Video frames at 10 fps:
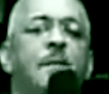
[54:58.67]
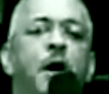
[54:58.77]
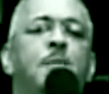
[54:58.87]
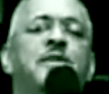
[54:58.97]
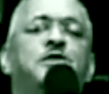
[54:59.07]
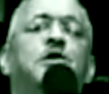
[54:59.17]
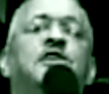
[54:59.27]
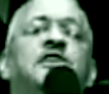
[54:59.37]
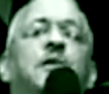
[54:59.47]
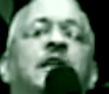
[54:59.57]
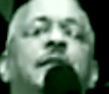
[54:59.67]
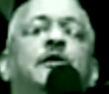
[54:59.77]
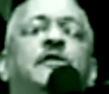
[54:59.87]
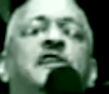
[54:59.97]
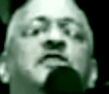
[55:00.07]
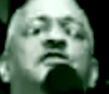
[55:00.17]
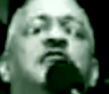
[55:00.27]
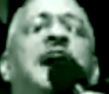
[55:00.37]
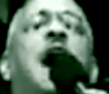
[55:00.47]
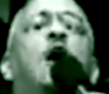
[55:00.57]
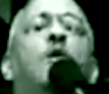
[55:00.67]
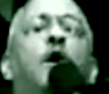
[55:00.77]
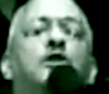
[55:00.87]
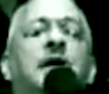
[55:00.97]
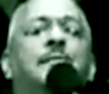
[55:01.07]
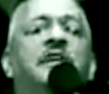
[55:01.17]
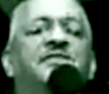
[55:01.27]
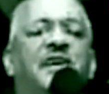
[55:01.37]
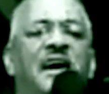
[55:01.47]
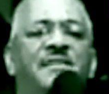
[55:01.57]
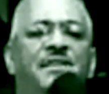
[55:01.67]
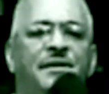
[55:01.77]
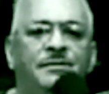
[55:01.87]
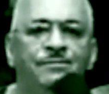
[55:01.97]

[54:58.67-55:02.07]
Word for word: Perpetuity is one of the University of Chicago words, that means forever.